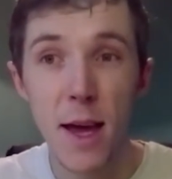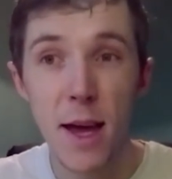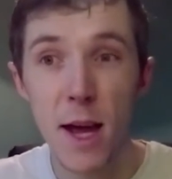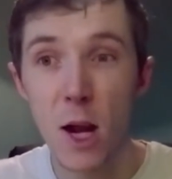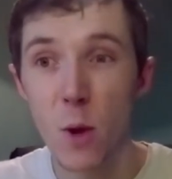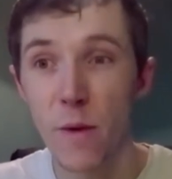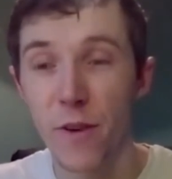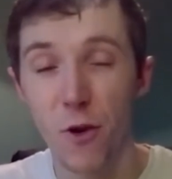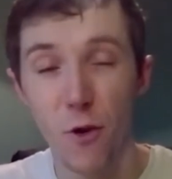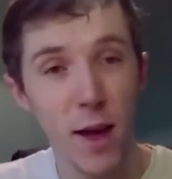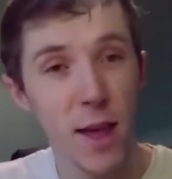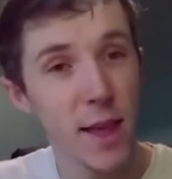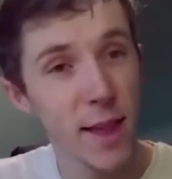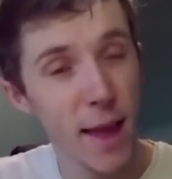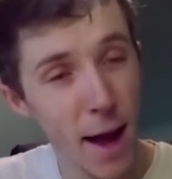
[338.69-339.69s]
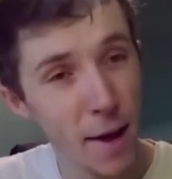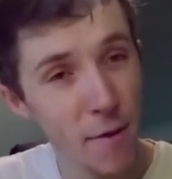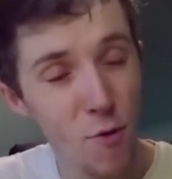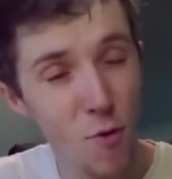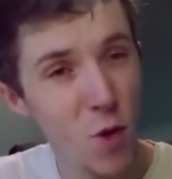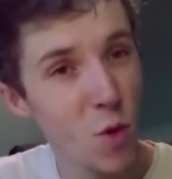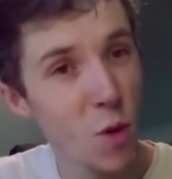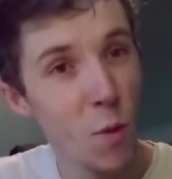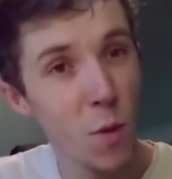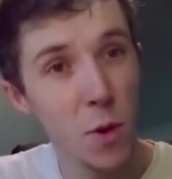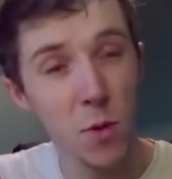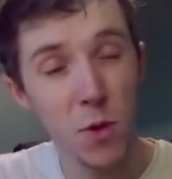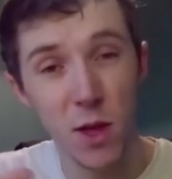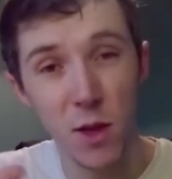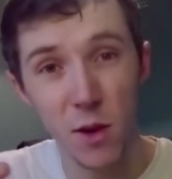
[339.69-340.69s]
You know, if Christ died for us when we
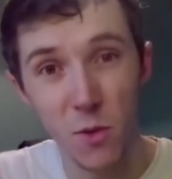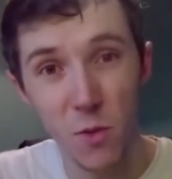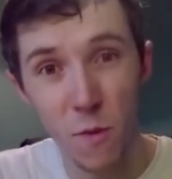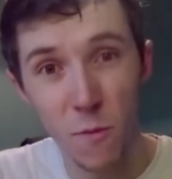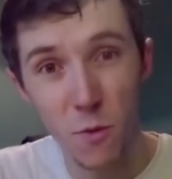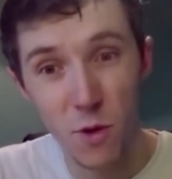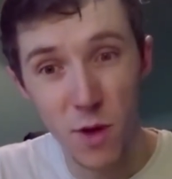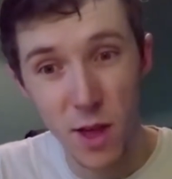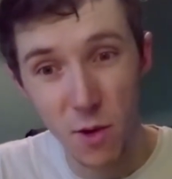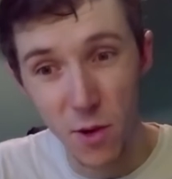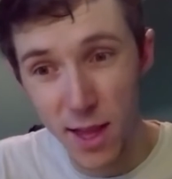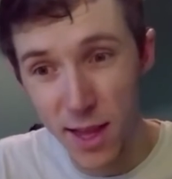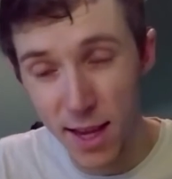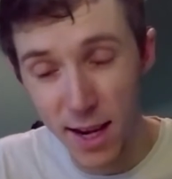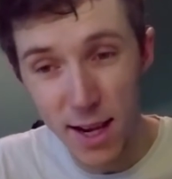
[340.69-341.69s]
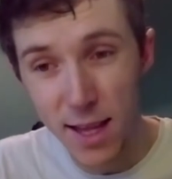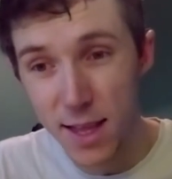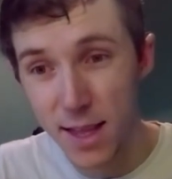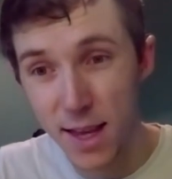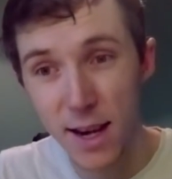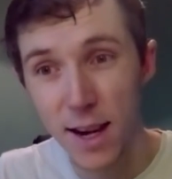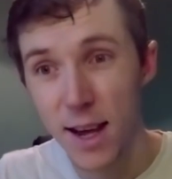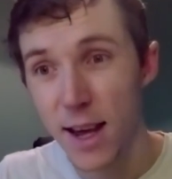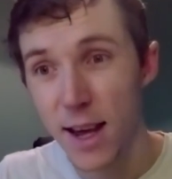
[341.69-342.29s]
were still when we were still sinners, then